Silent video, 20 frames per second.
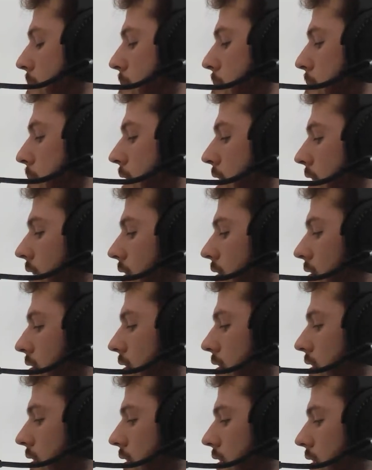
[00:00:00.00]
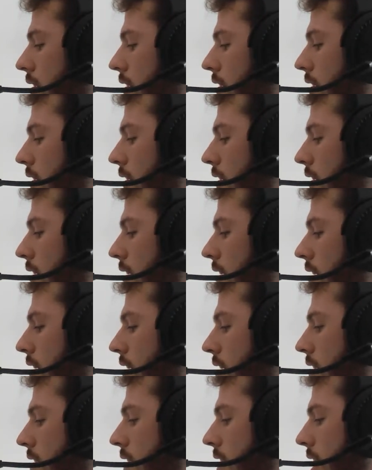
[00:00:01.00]
mild
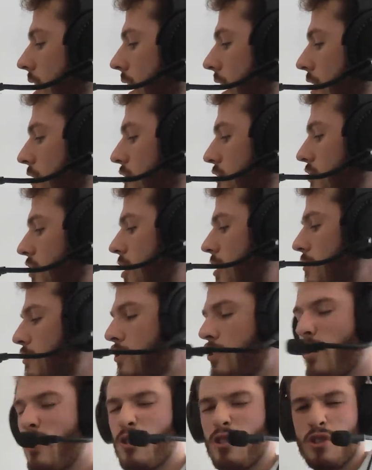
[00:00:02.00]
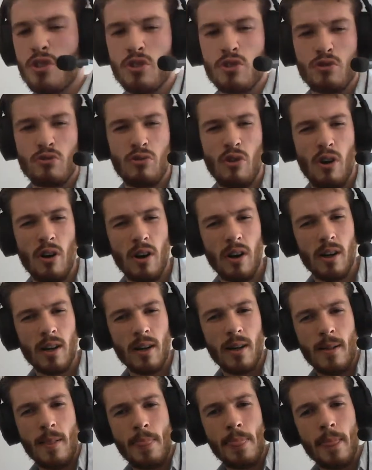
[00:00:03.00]
adverbs. So strong,
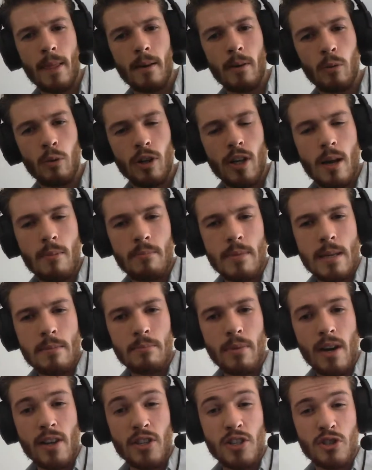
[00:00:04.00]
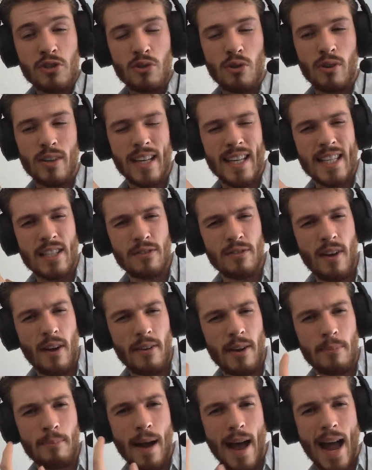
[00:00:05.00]
what I mean by strong is
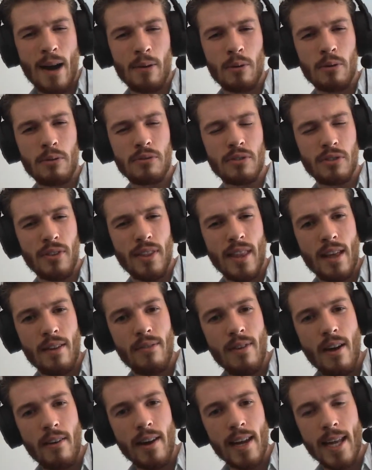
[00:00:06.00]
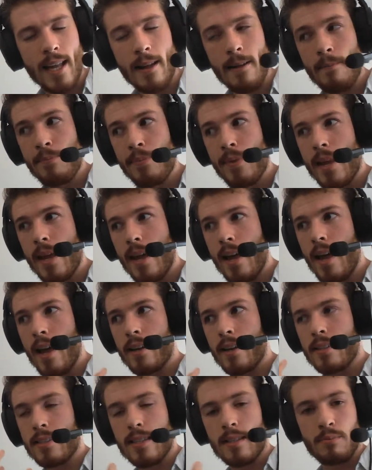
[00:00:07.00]
very powerful. They're very
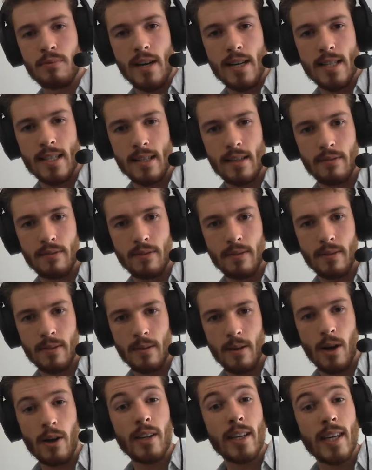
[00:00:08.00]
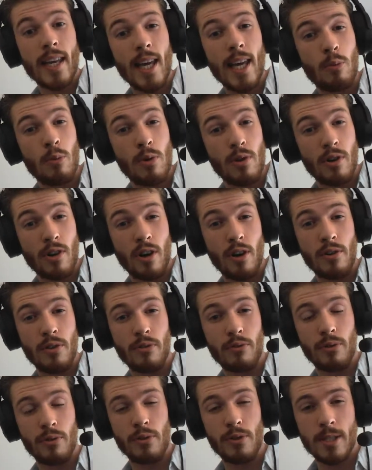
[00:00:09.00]
expressive. Okay, we'll go
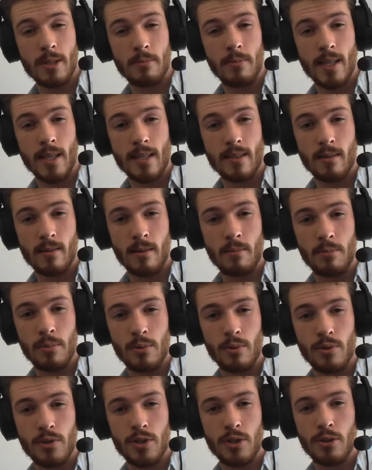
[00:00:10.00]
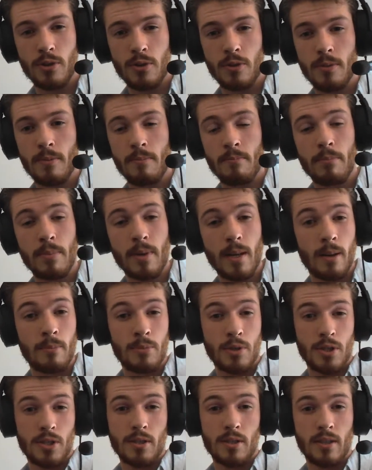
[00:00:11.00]
through some examples soon, but I'm
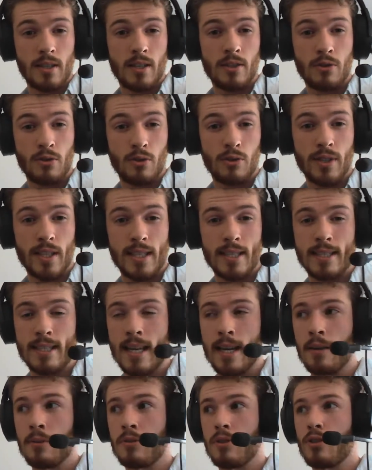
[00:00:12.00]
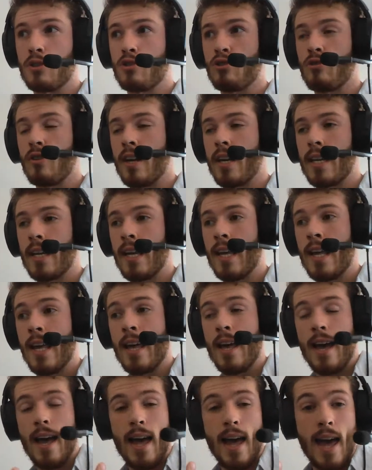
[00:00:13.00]
just going to draw this down to try and
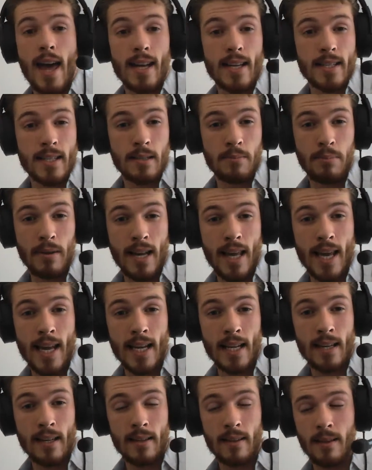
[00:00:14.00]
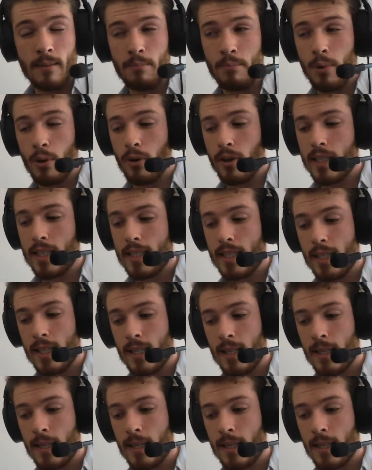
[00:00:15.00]
explain the point